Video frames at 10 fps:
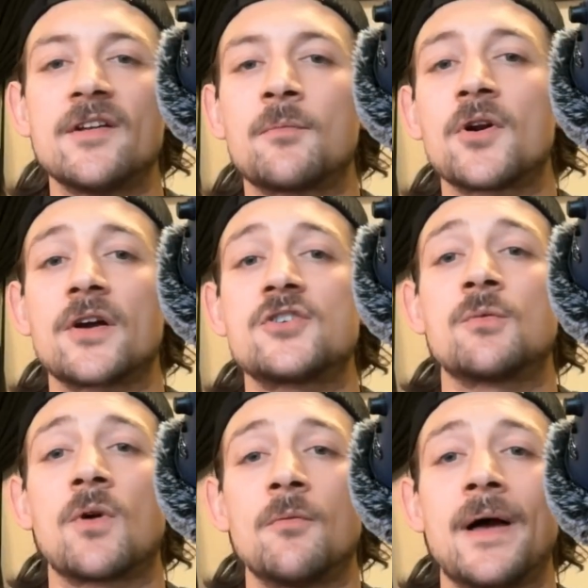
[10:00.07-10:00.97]

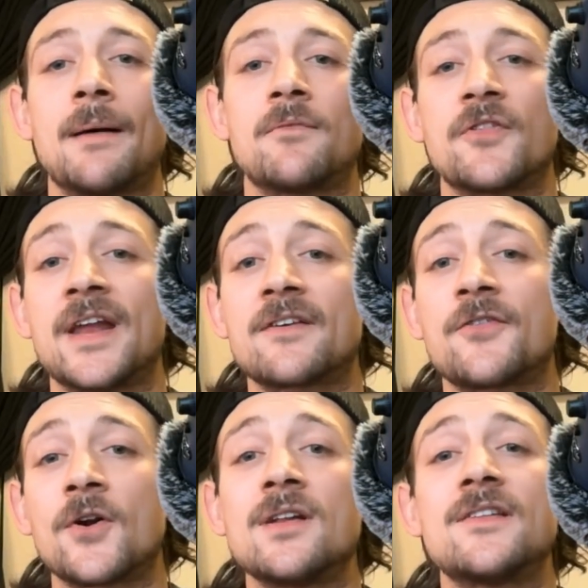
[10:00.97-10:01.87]
production roadmap for the
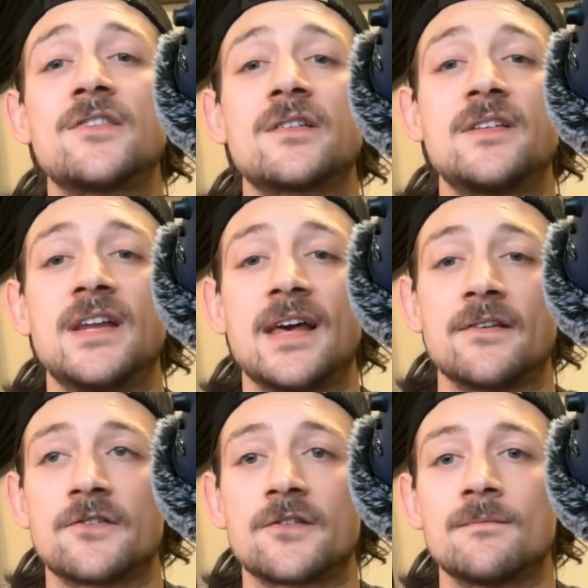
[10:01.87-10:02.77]
next 30 to 60
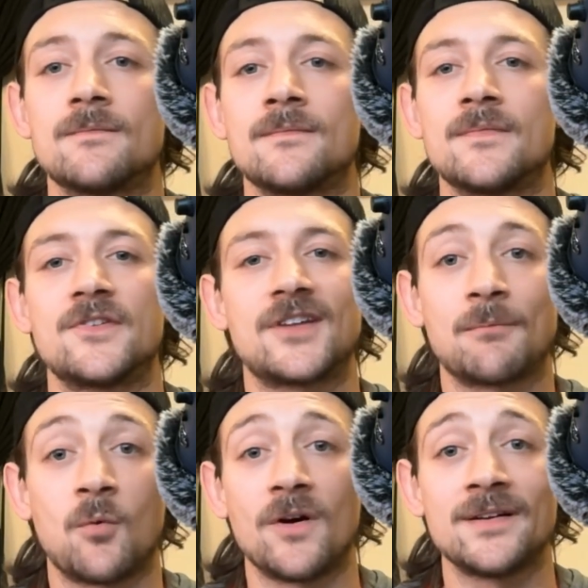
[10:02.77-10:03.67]
days.
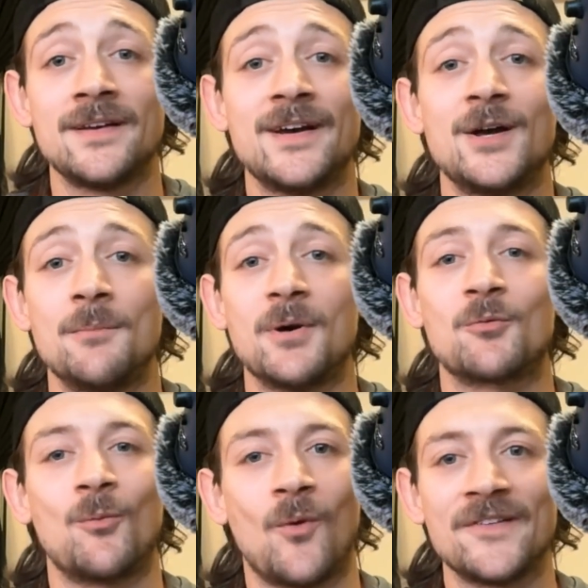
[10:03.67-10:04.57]
Step 1,
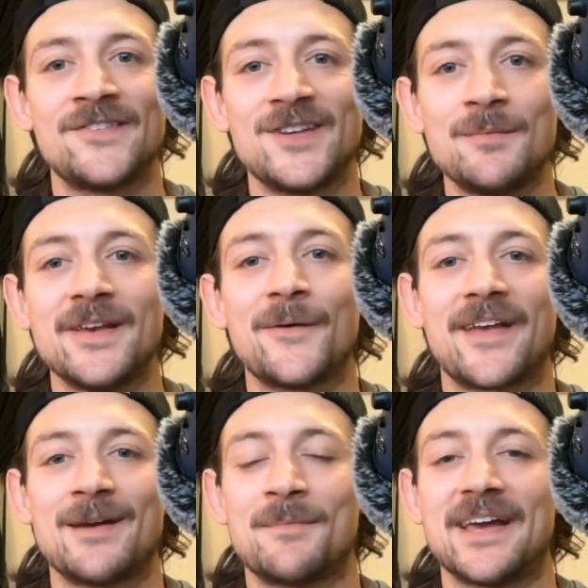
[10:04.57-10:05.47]
build one CBO
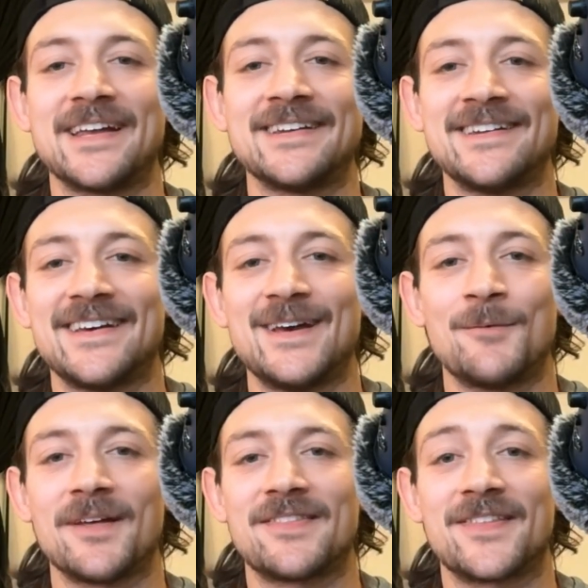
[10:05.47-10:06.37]
campaign
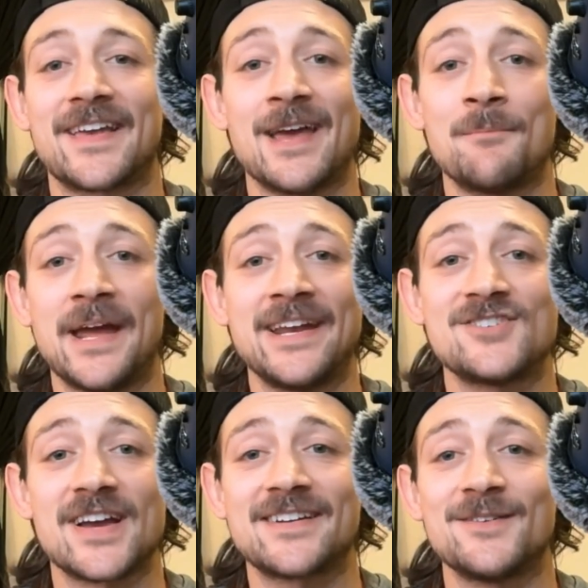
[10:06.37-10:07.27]
with the campaign
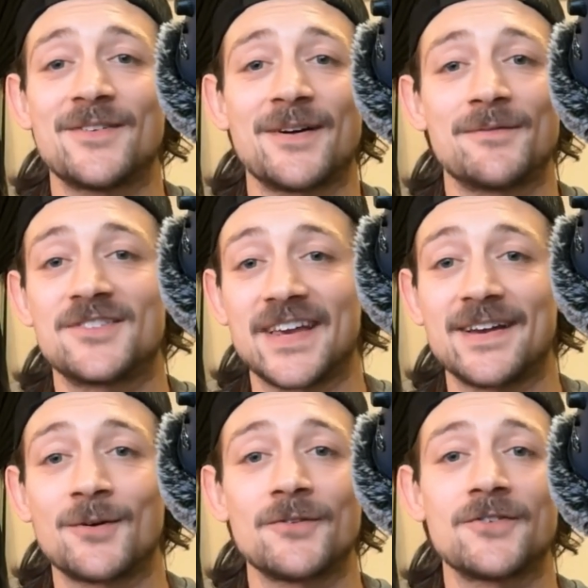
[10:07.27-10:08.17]
objective of
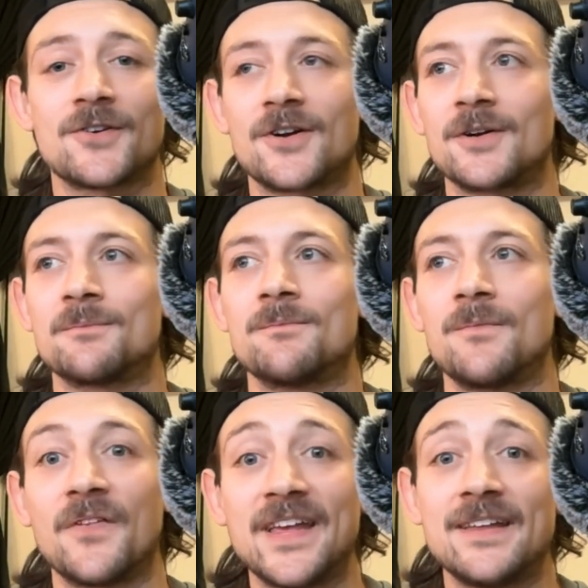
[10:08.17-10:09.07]
sales or
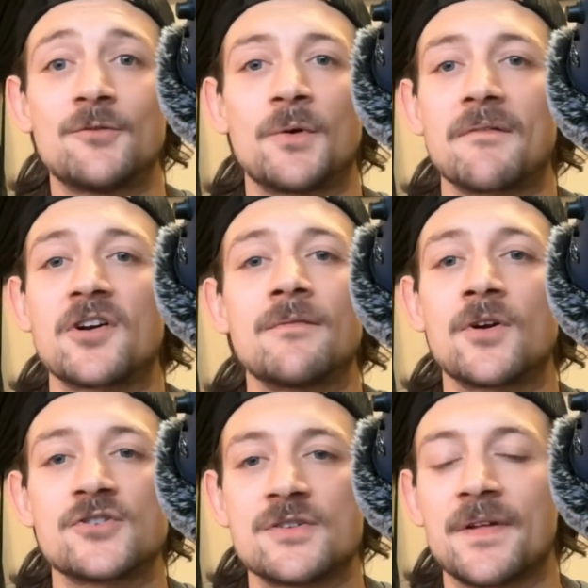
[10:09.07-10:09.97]
leads, whatever
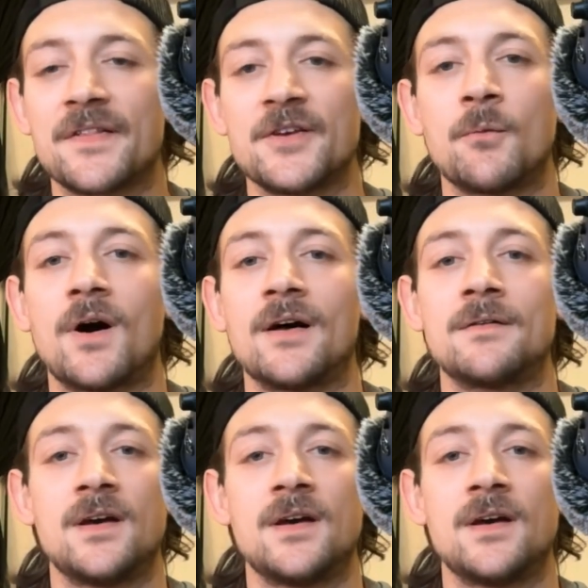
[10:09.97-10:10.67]
conversion event that you want.